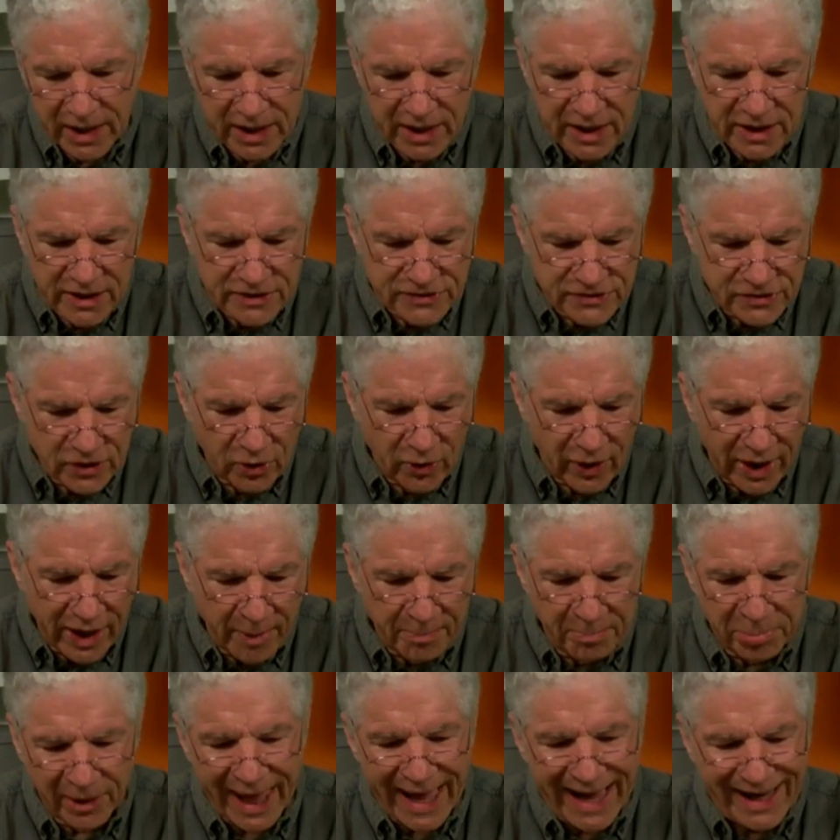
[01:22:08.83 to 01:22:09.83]
So a
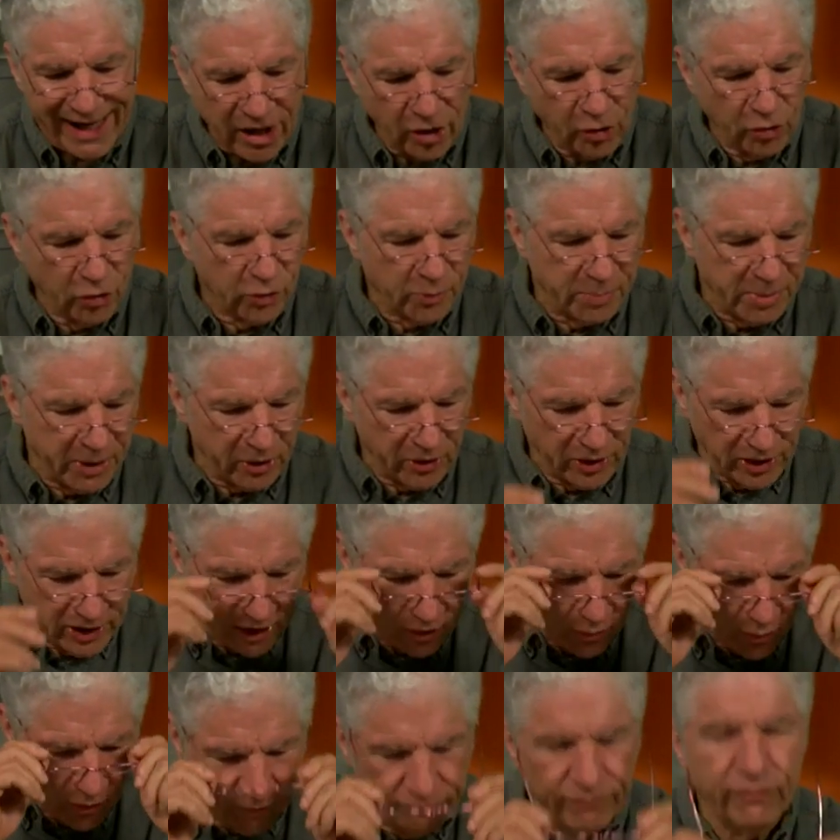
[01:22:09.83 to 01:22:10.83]
black elderberry
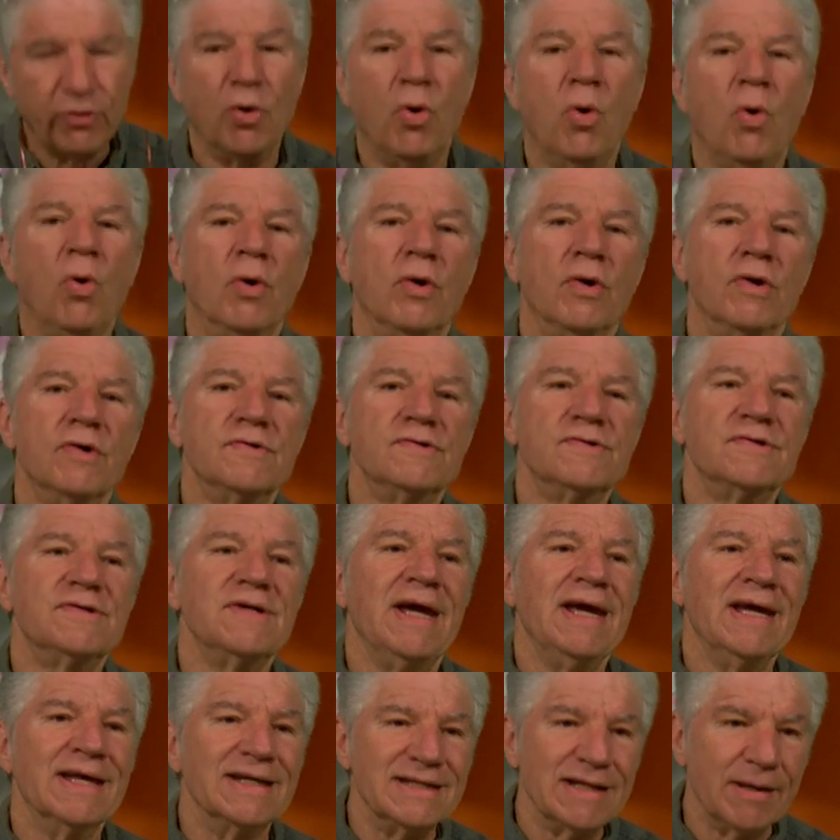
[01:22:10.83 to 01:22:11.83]
liquid, of course,
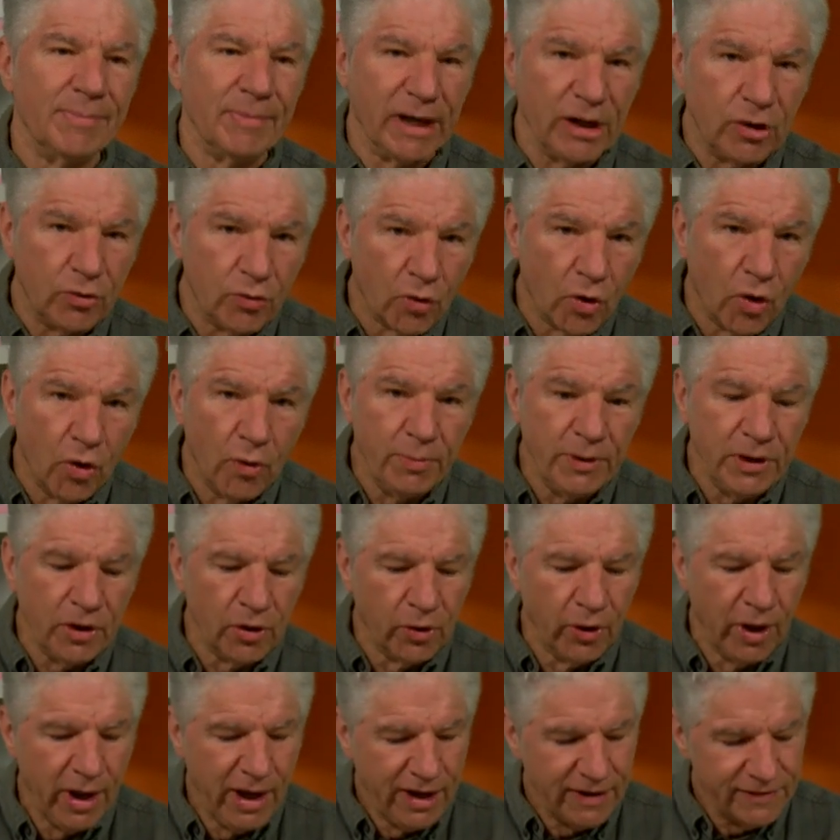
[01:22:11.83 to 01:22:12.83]
antimicrobial.
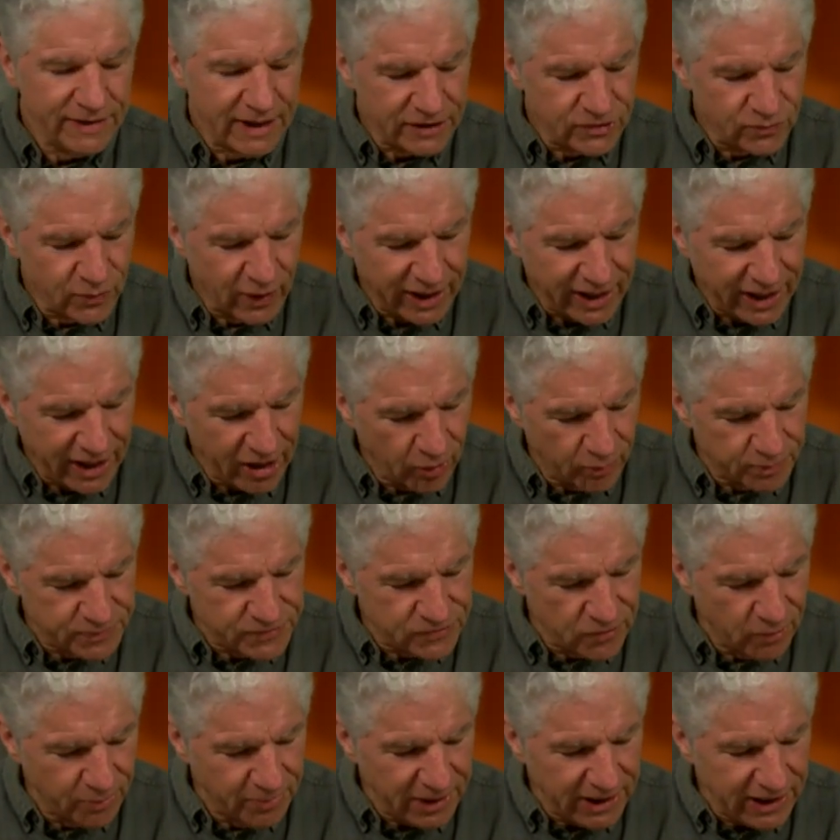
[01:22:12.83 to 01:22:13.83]
That's why it helps so
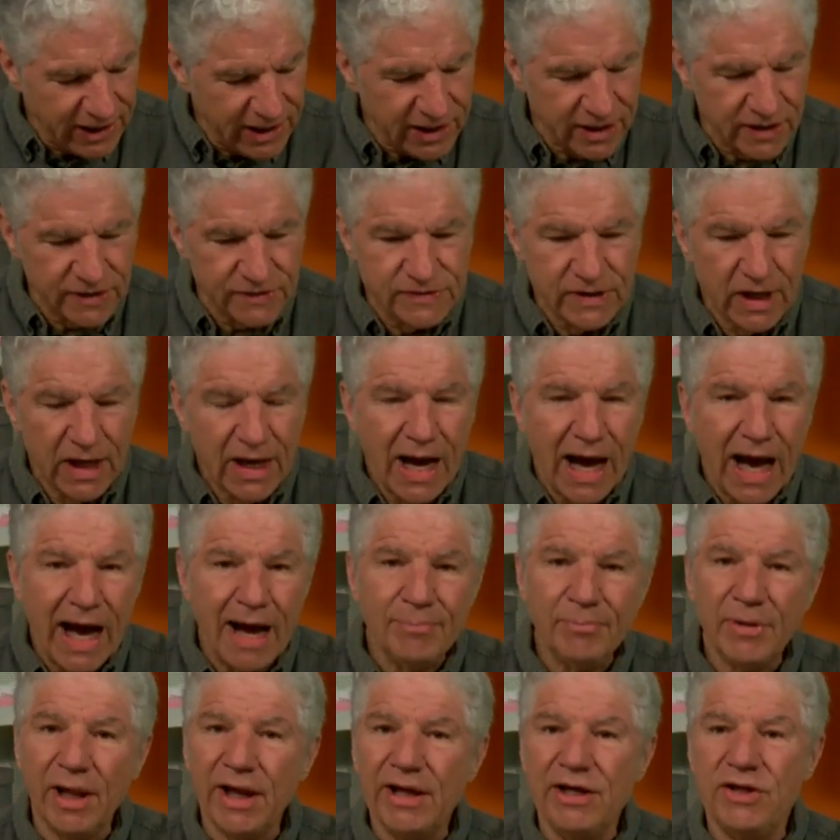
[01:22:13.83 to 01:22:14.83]
many kids. I'm
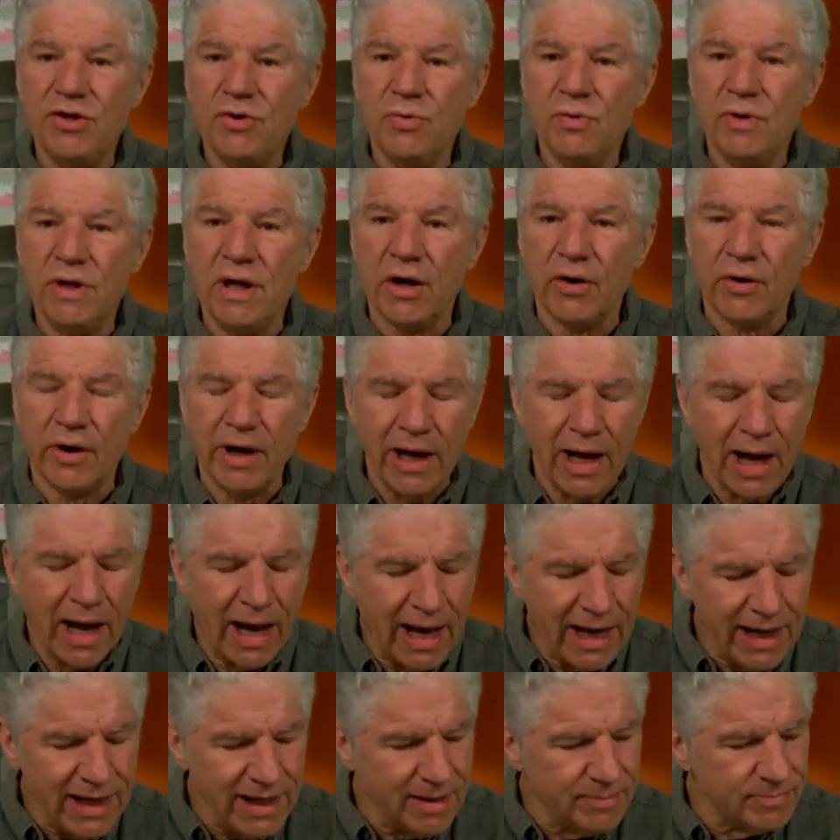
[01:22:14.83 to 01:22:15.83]
like you, Gary. I
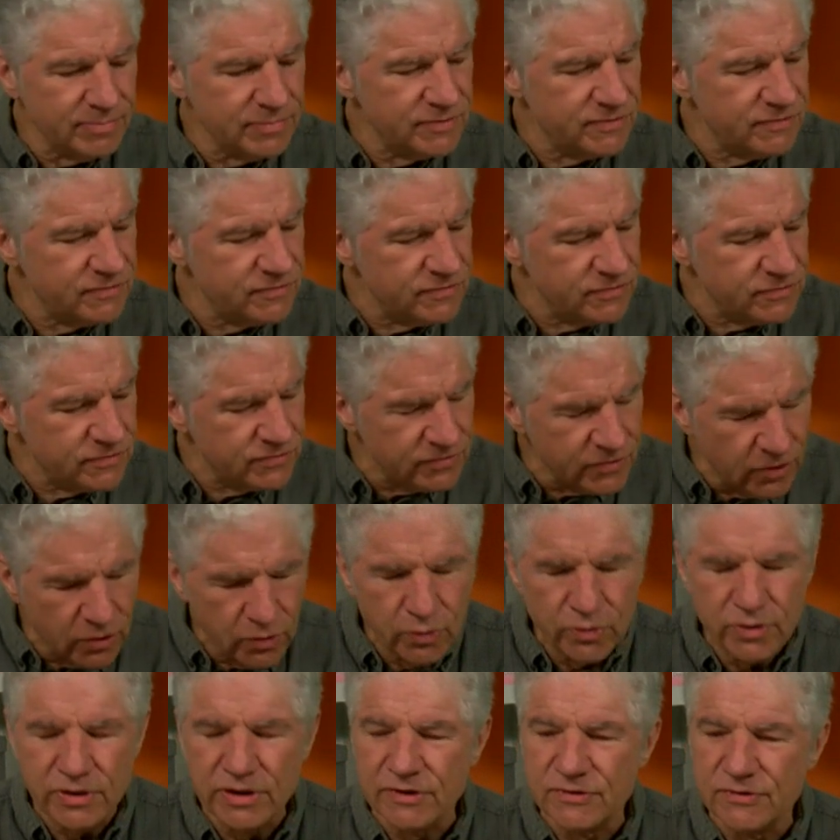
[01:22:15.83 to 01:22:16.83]
am so
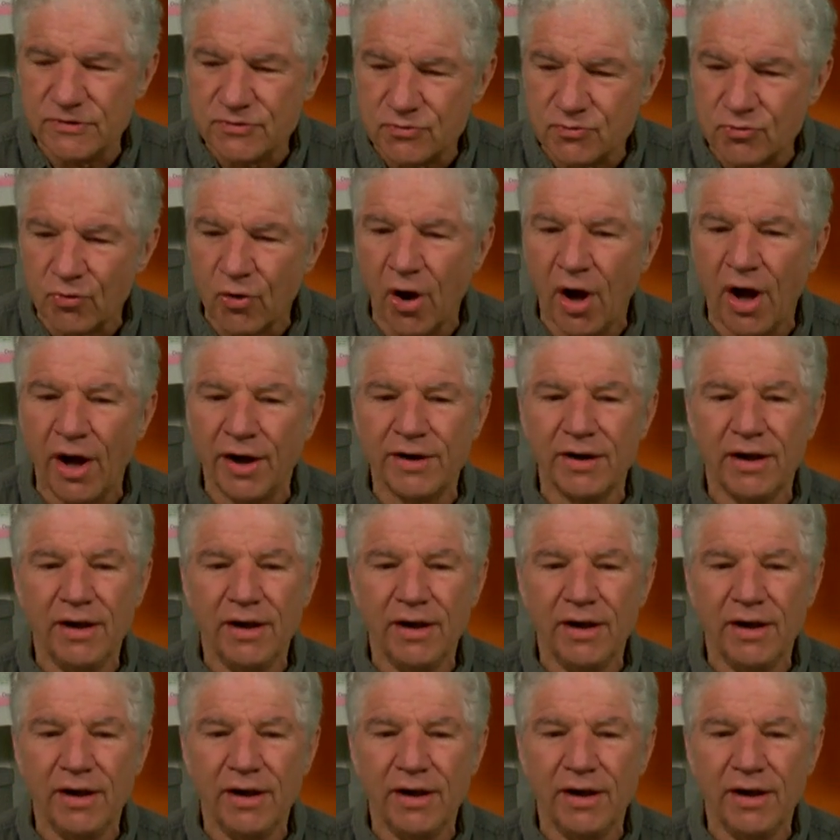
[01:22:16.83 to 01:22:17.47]
distraught